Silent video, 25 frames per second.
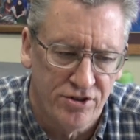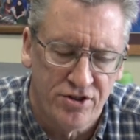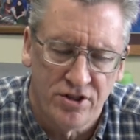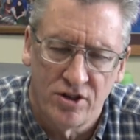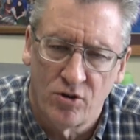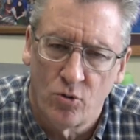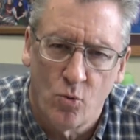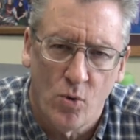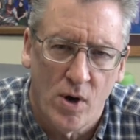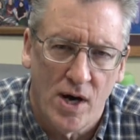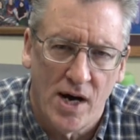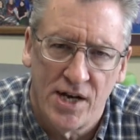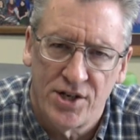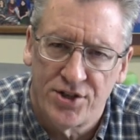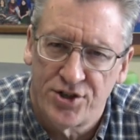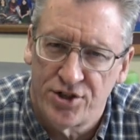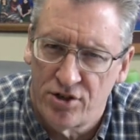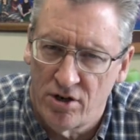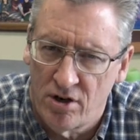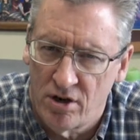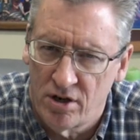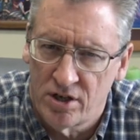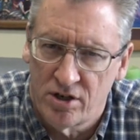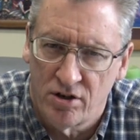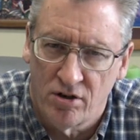So why
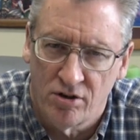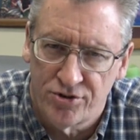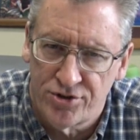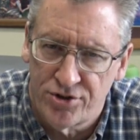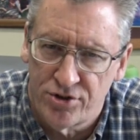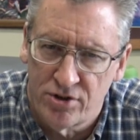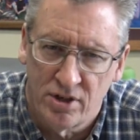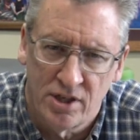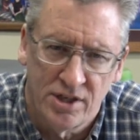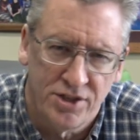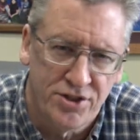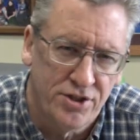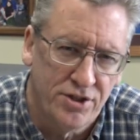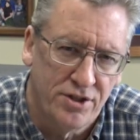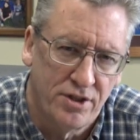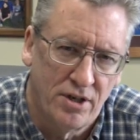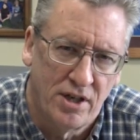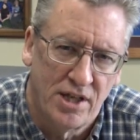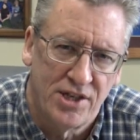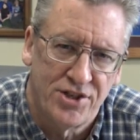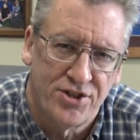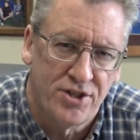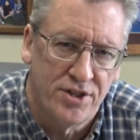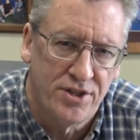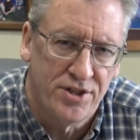should our culture
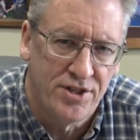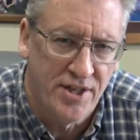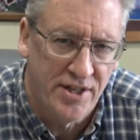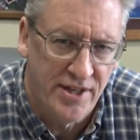listen